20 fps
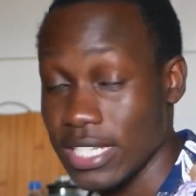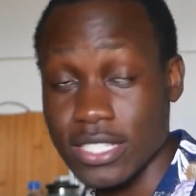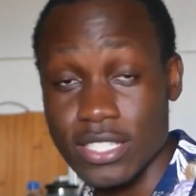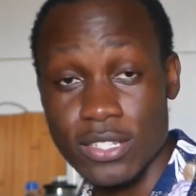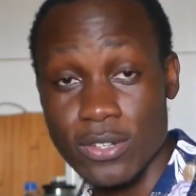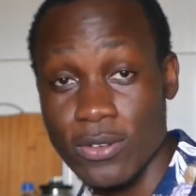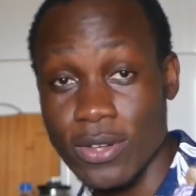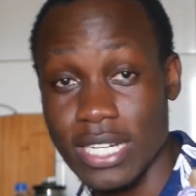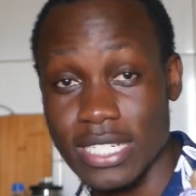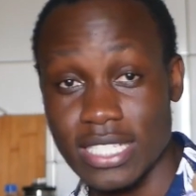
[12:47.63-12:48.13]

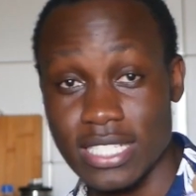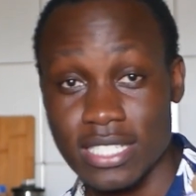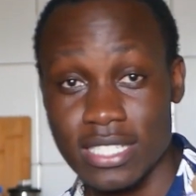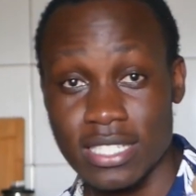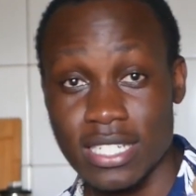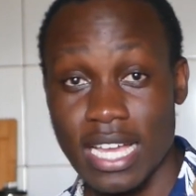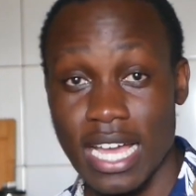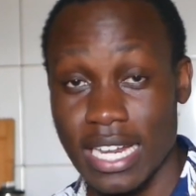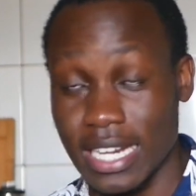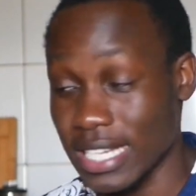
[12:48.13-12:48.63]
look at
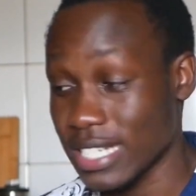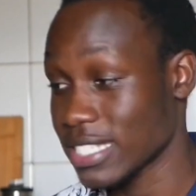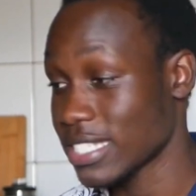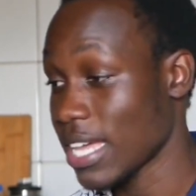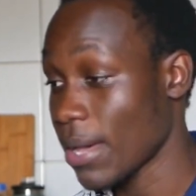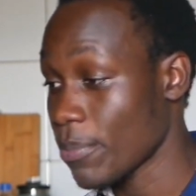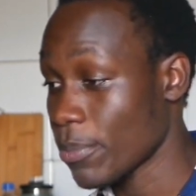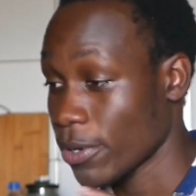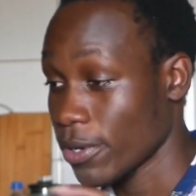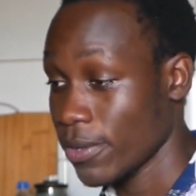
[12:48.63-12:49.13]
an
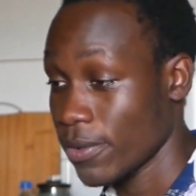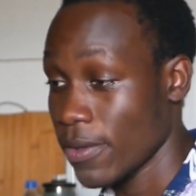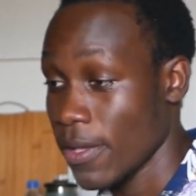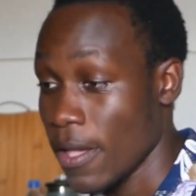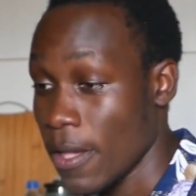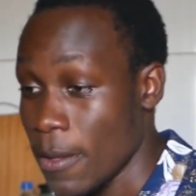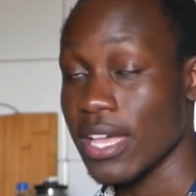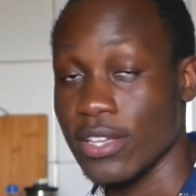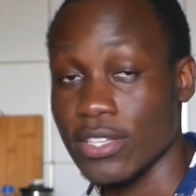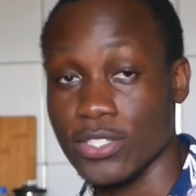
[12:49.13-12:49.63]
example.
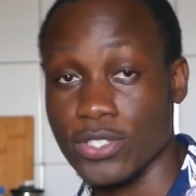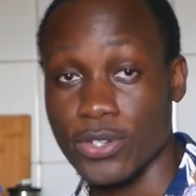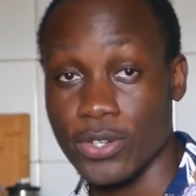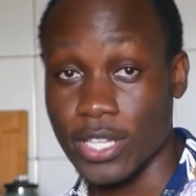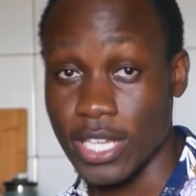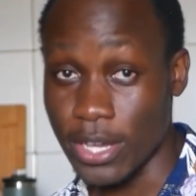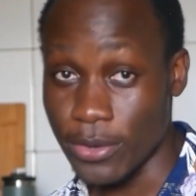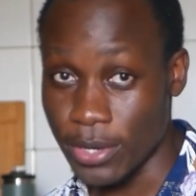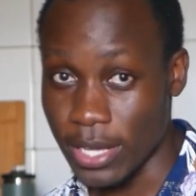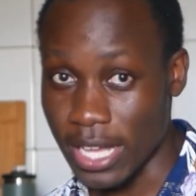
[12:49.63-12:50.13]
So
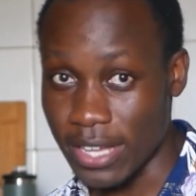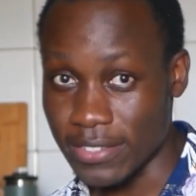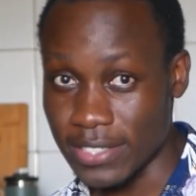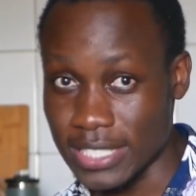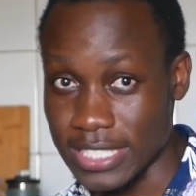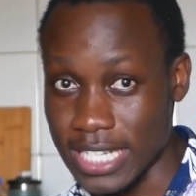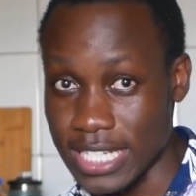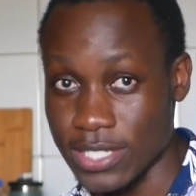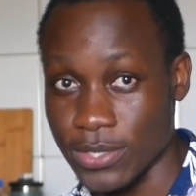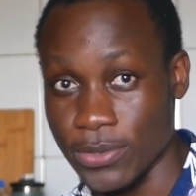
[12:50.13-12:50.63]
here we have a
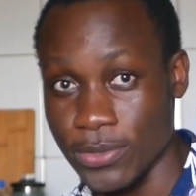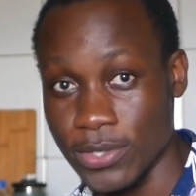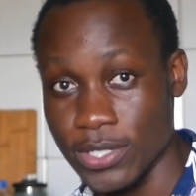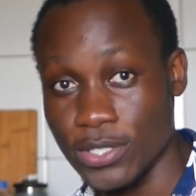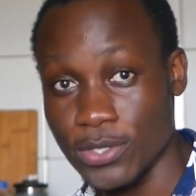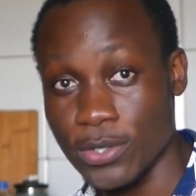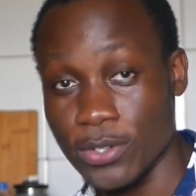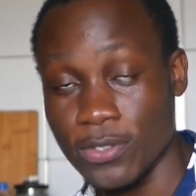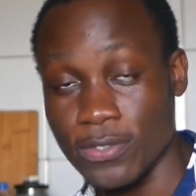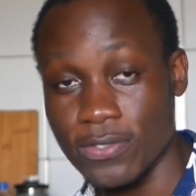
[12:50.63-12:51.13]
task. We want
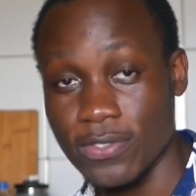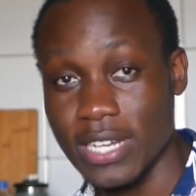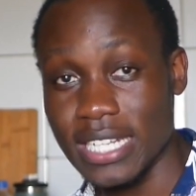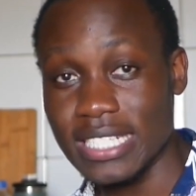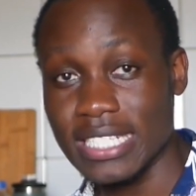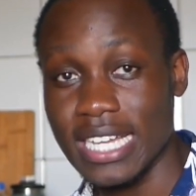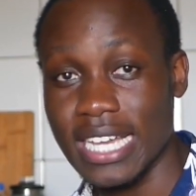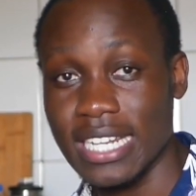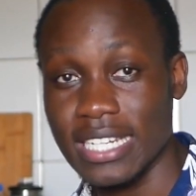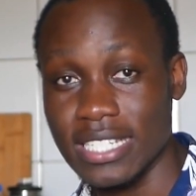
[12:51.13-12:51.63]
to convert
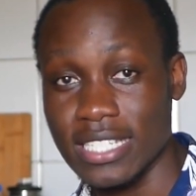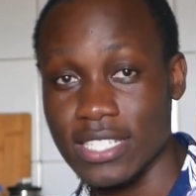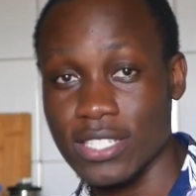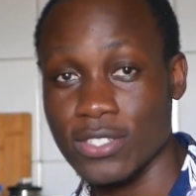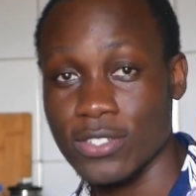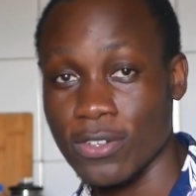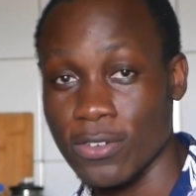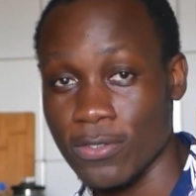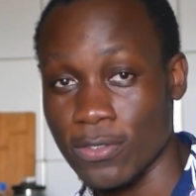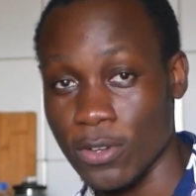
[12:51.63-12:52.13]
a list
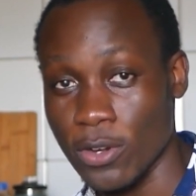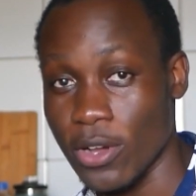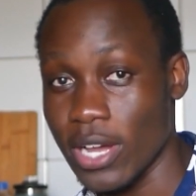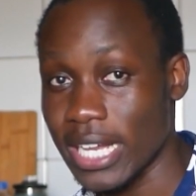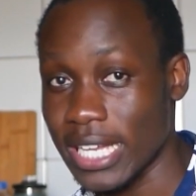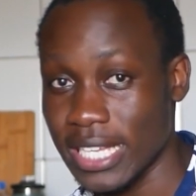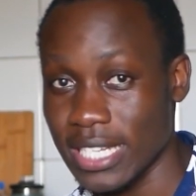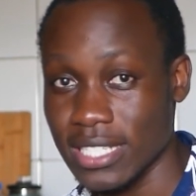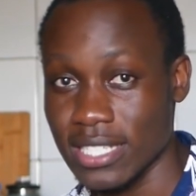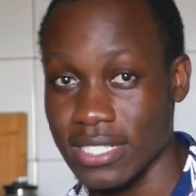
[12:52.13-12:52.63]
of
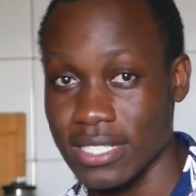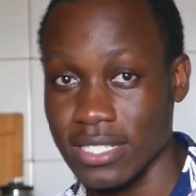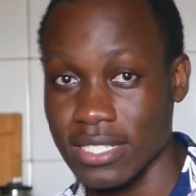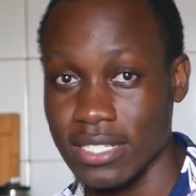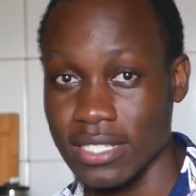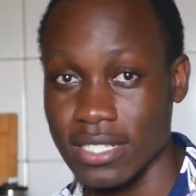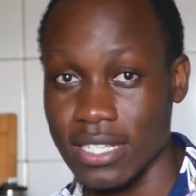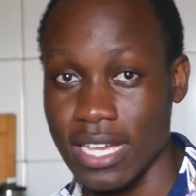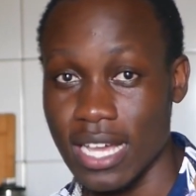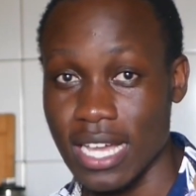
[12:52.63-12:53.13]
lowercase
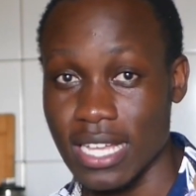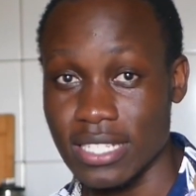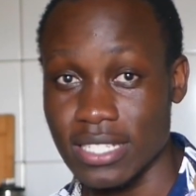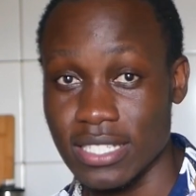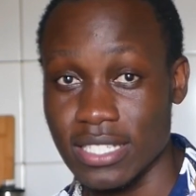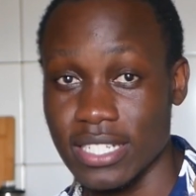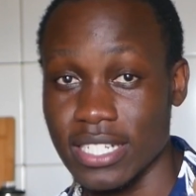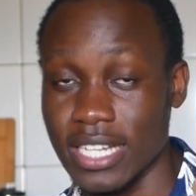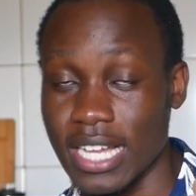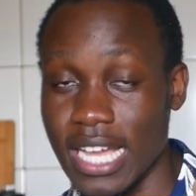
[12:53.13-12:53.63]

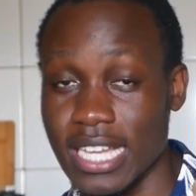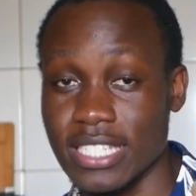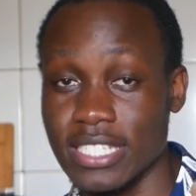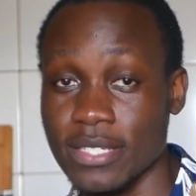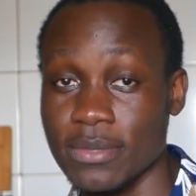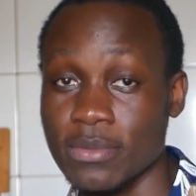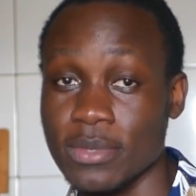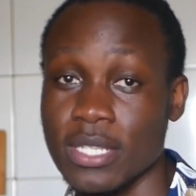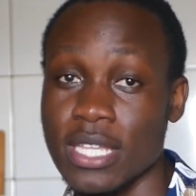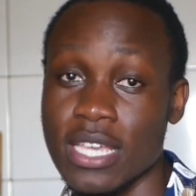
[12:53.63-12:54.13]
string
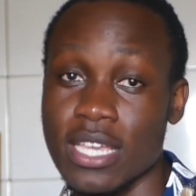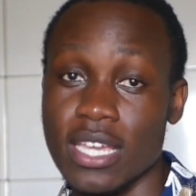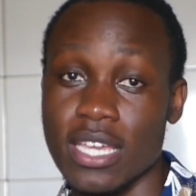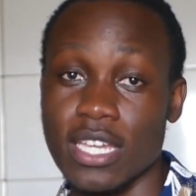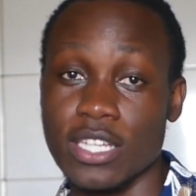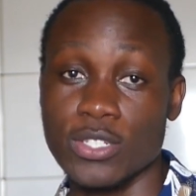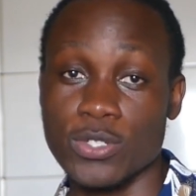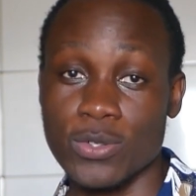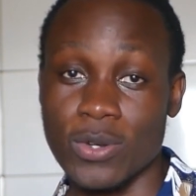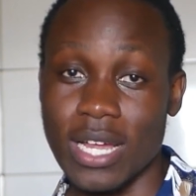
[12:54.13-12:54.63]
items
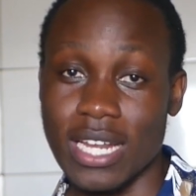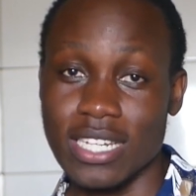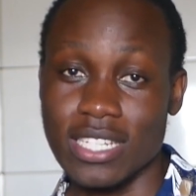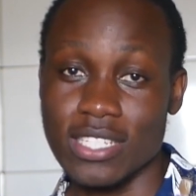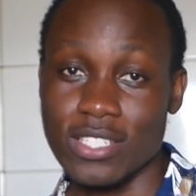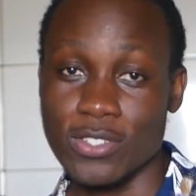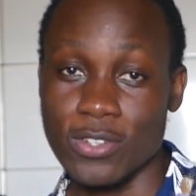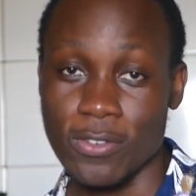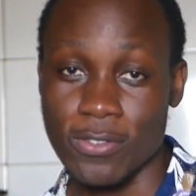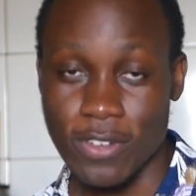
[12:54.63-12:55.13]
into a
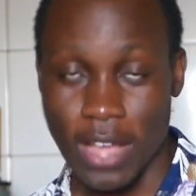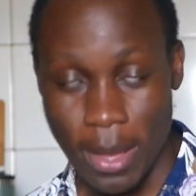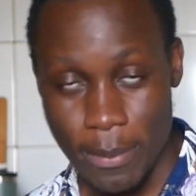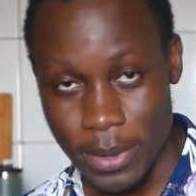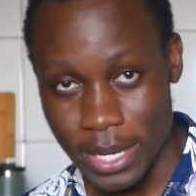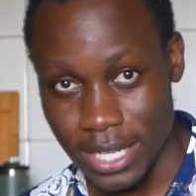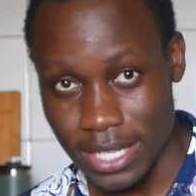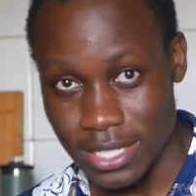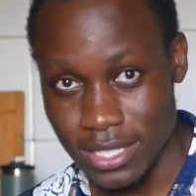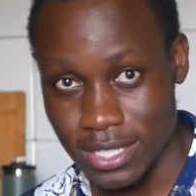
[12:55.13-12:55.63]
list of
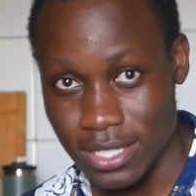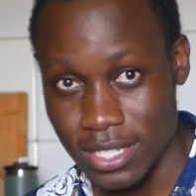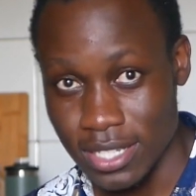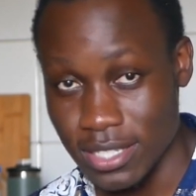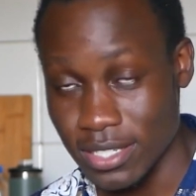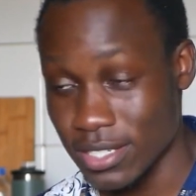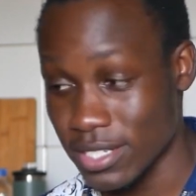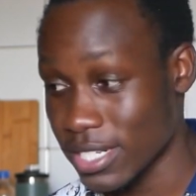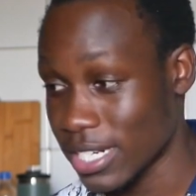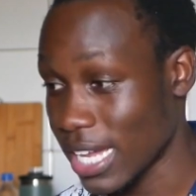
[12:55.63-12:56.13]
uppercase string